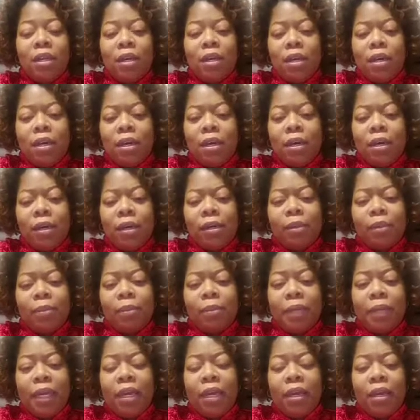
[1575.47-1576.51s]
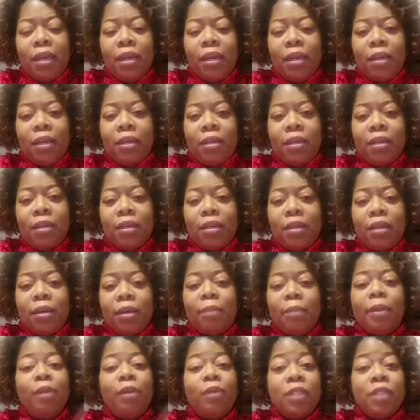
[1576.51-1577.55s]
and
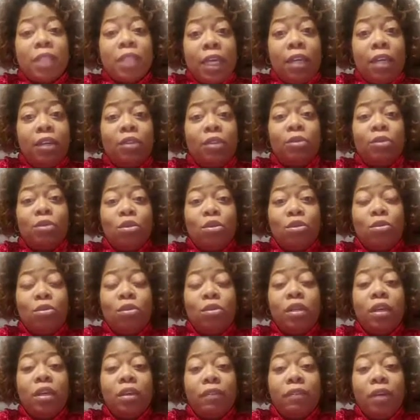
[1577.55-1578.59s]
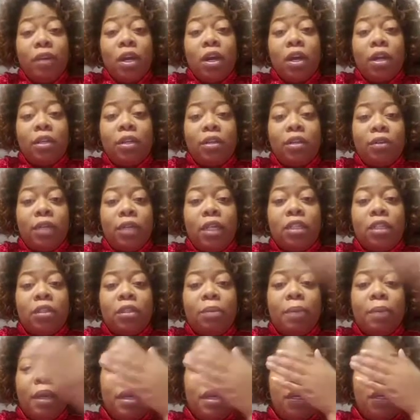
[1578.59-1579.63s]
it will take you to the Give a Heart donation
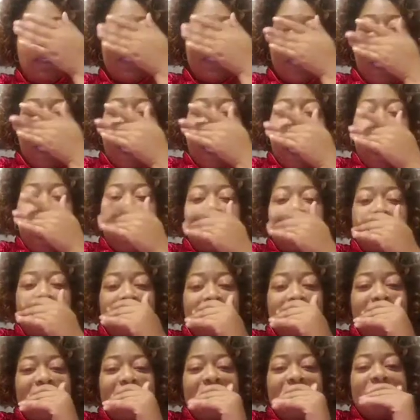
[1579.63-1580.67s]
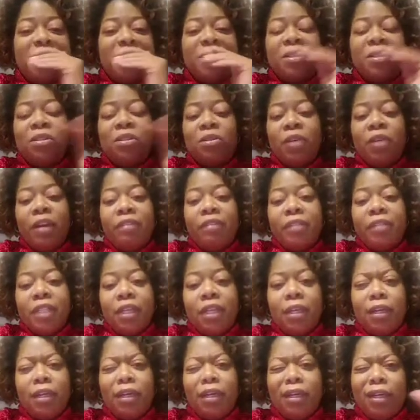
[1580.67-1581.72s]
page, and you'll be able to do
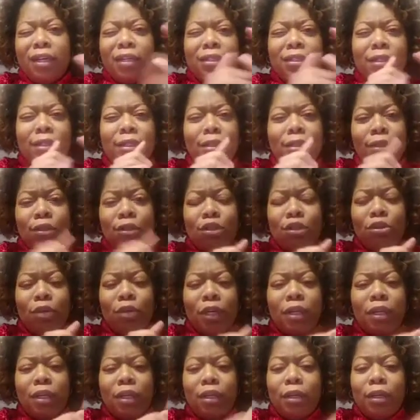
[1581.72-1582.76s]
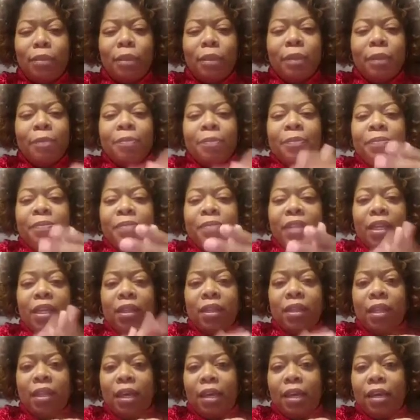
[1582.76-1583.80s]
everything there. There's a little short clip
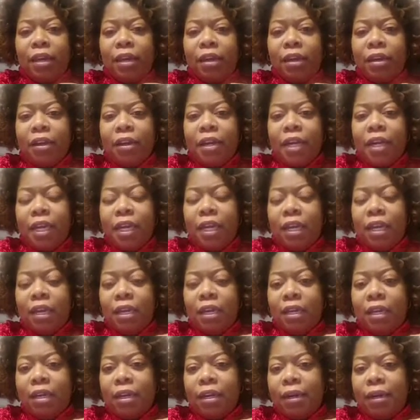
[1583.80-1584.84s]
there, and